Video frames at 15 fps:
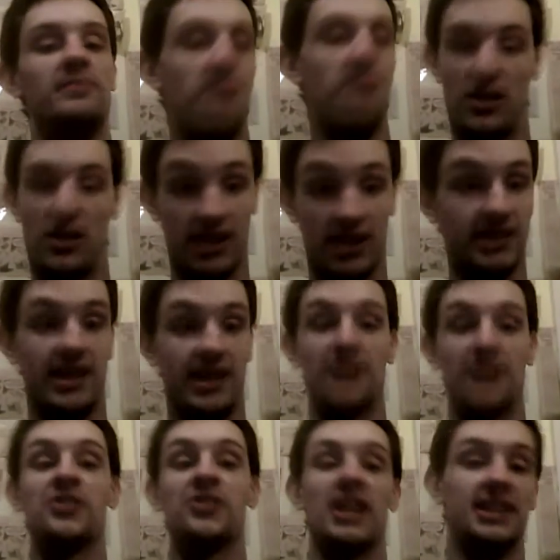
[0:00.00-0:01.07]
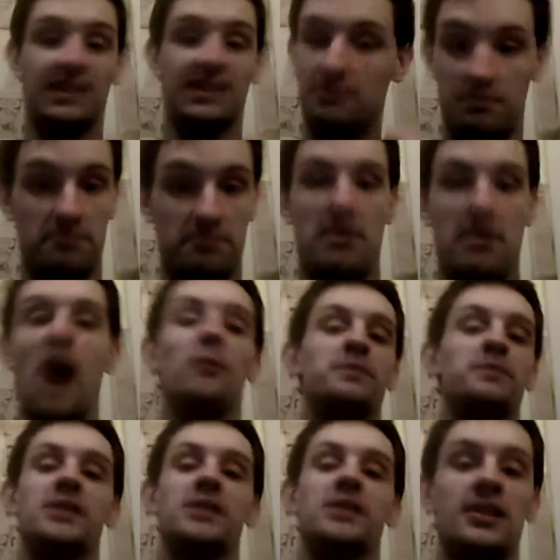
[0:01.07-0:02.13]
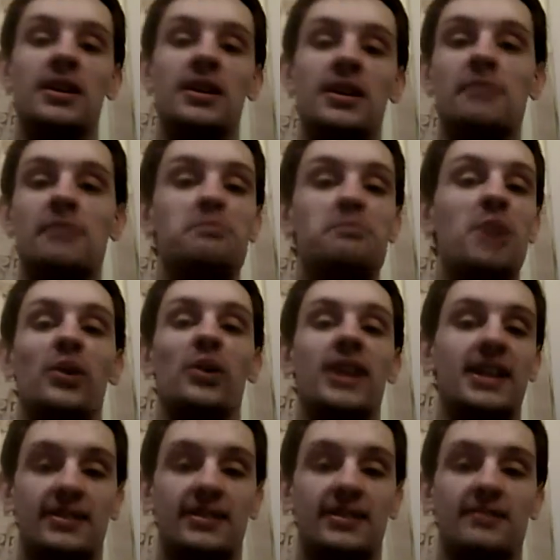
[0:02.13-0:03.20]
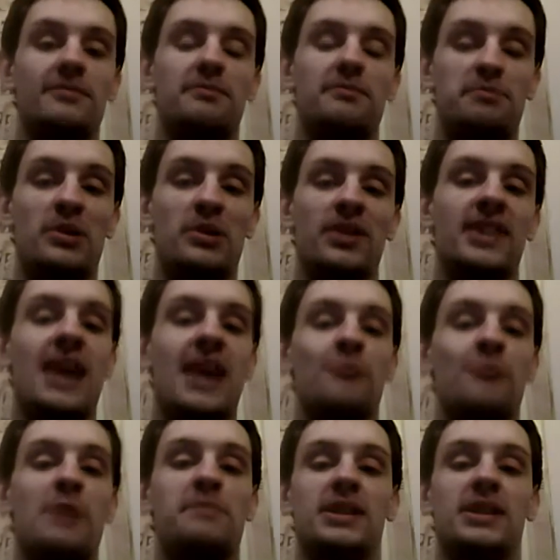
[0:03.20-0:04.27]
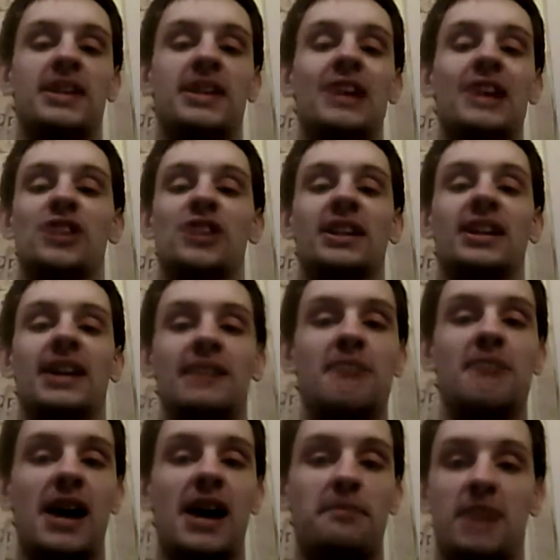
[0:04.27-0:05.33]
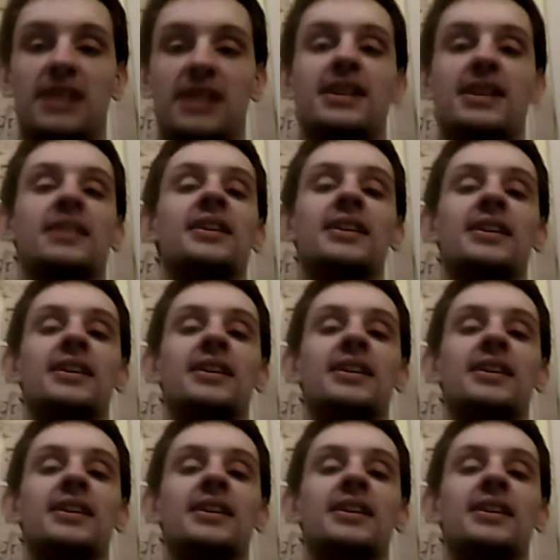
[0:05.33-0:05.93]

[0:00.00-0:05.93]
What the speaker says: it just helped build in that reputation, in my opinion.